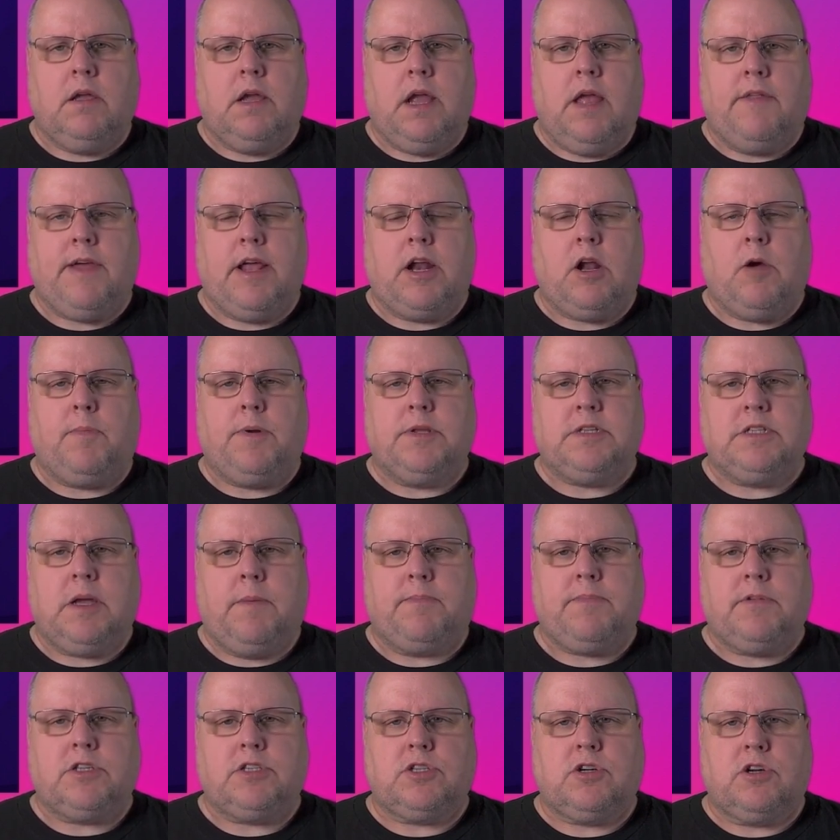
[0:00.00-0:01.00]
And that opens
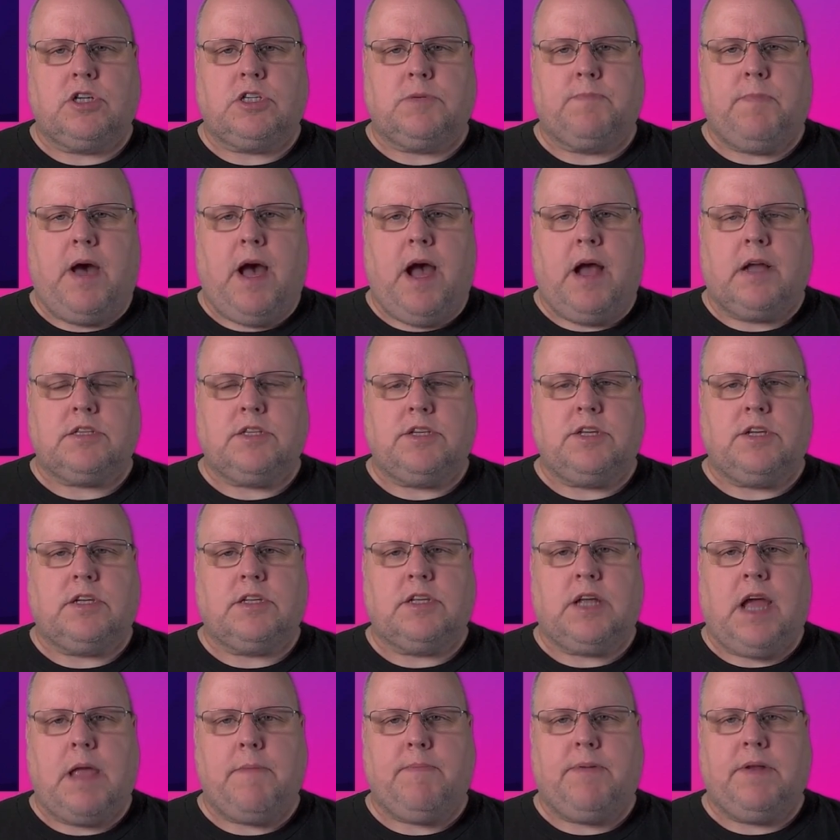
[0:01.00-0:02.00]
up the search box, and you
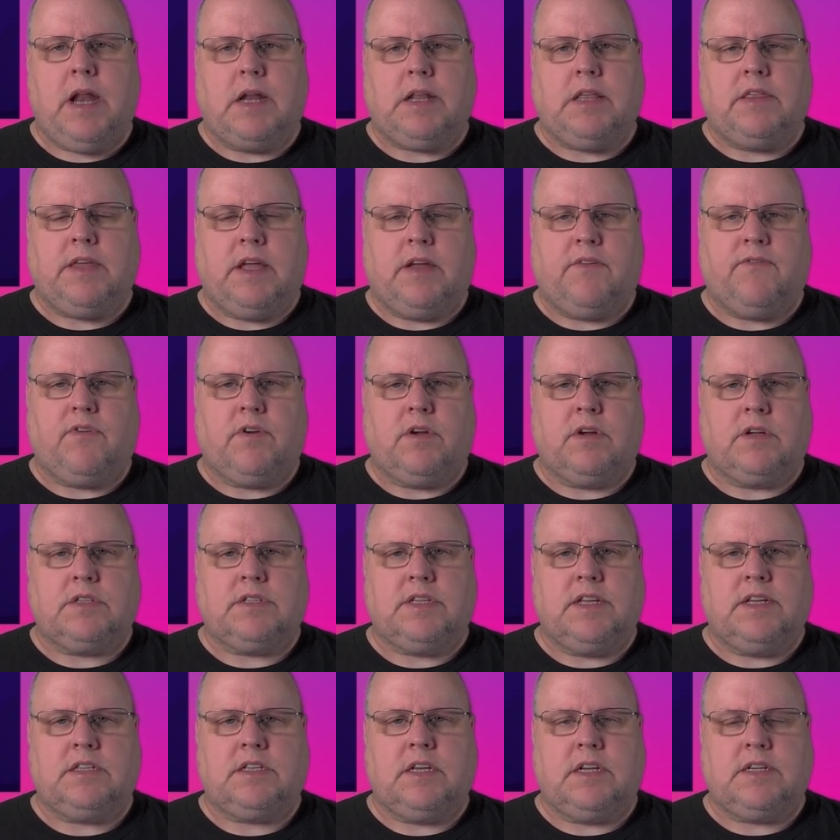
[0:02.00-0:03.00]
can type in anything. For
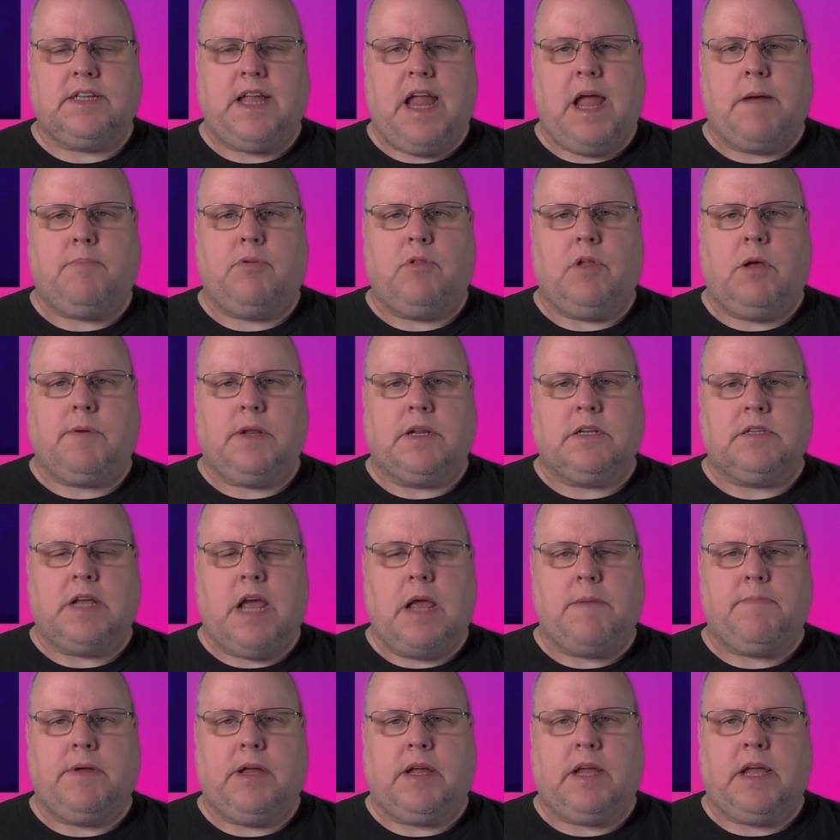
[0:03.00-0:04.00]
this example, I'm going to
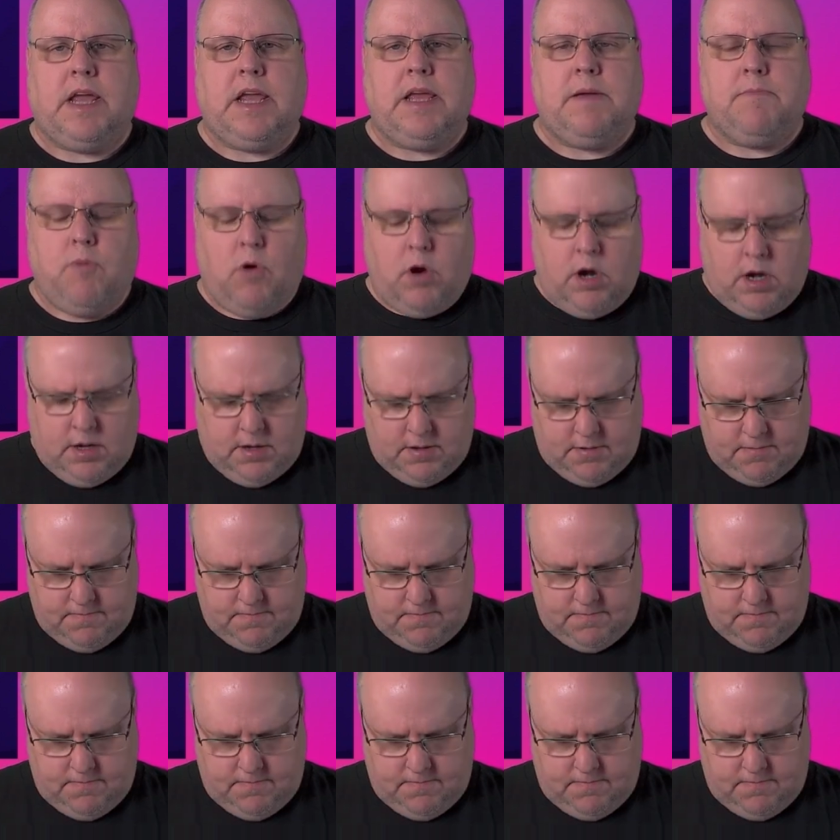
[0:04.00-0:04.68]
type in keyboard.